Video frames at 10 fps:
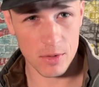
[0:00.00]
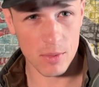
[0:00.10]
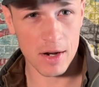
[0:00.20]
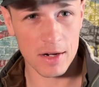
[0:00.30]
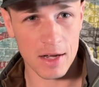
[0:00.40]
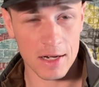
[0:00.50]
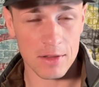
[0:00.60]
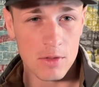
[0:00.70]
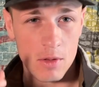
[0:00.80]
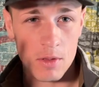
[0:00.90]
get wet, I
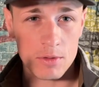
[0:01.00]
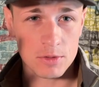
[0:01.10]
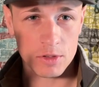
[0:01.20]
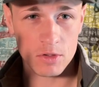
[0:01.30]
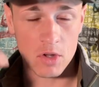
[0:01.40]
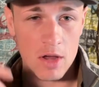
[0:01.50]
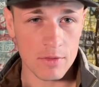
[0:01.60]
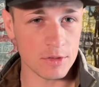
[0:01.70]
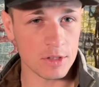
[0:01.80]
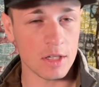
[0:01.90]
can throw those
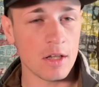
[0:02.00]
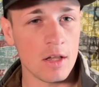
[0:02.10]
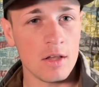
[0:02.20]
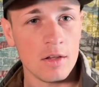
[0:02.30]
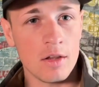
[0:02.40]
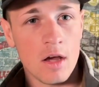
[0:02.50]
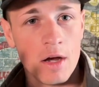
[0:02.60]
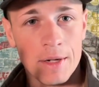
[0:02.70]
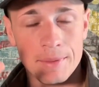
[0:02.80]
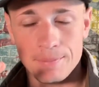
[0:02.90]
gloves,
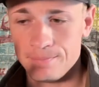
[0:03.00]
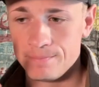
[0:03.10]
the